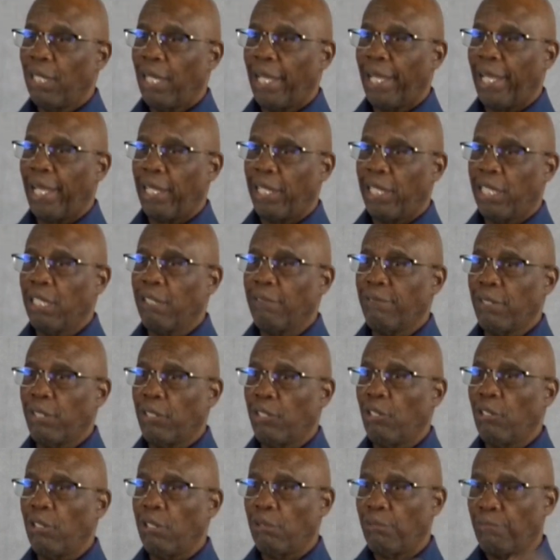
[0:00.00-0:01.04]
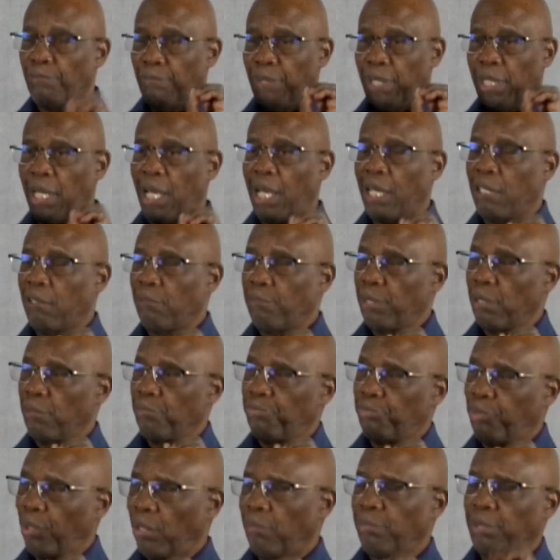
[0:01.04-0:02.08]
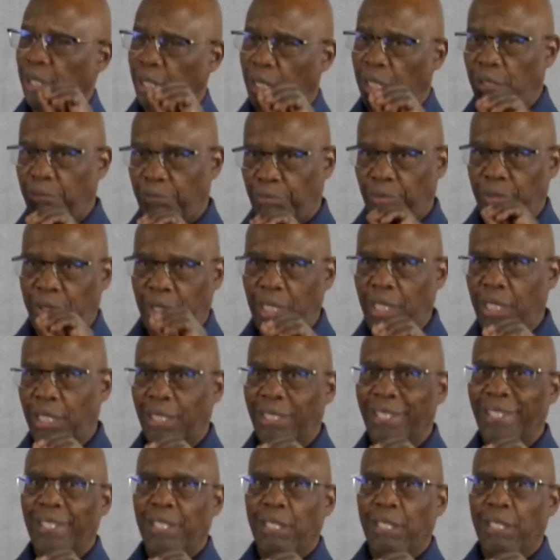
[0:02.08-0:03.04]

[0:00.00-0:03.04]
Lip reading: And even though it may not have been publicly thing,